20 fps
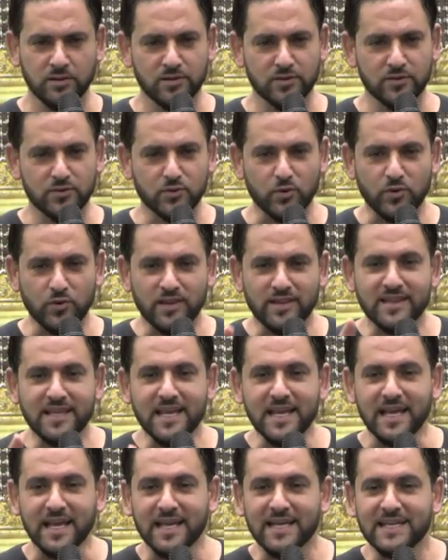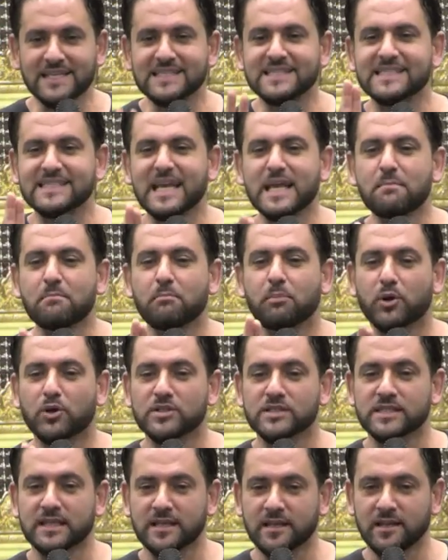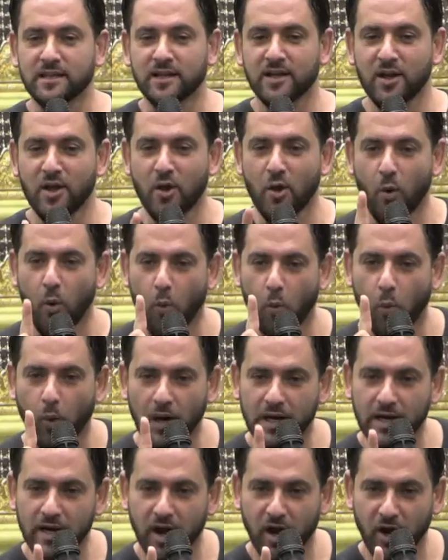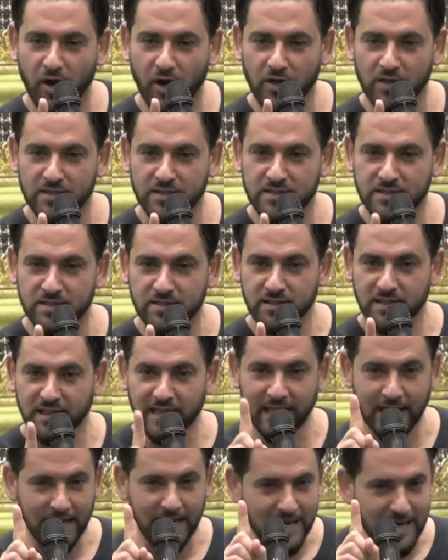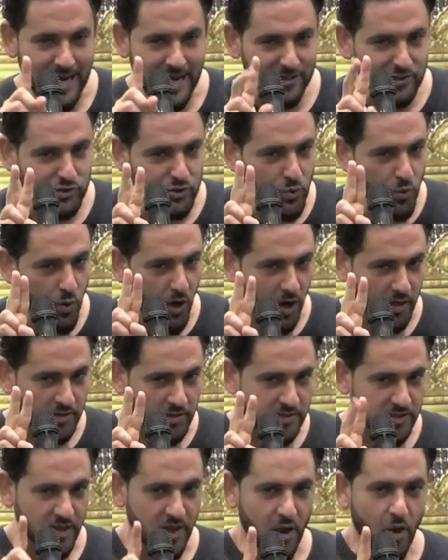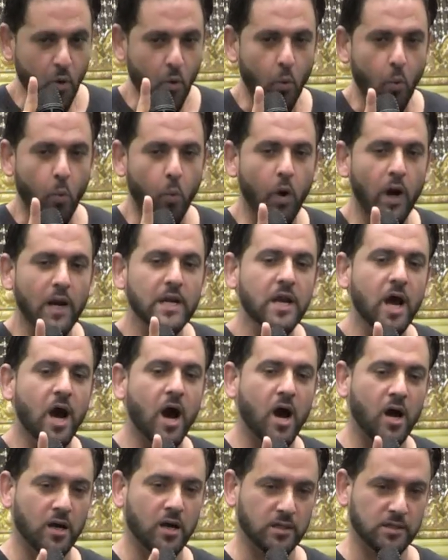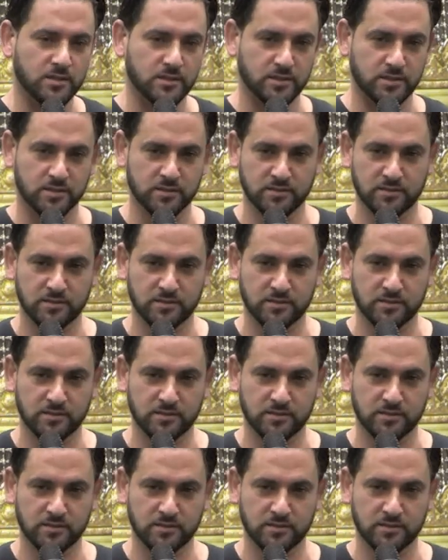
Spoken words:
So think, same person, one heart. Not two hearts, one heart.